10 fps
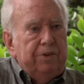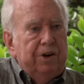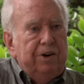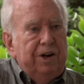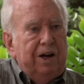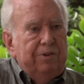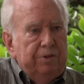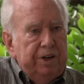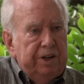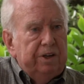They're not
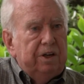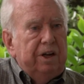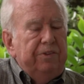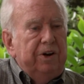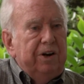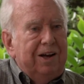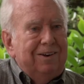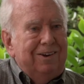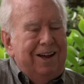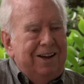real, and they're
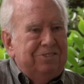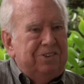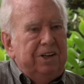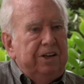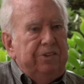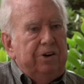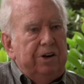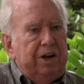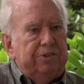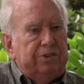not lasting, and they're
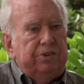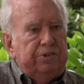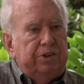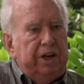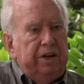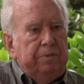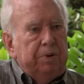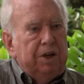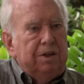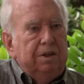not
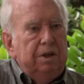sustainable.